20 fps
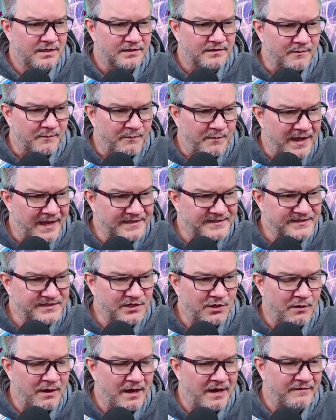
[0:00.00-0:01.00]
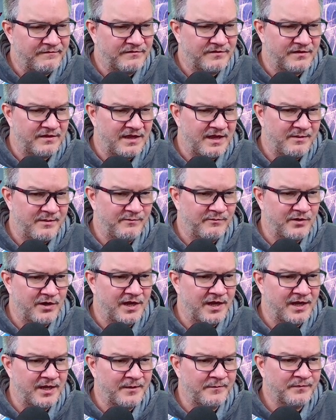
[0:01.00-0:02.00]
the pets go after them,
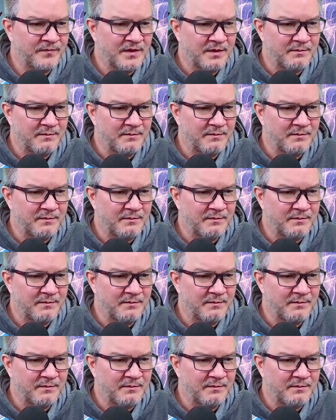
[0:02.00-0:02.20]
right?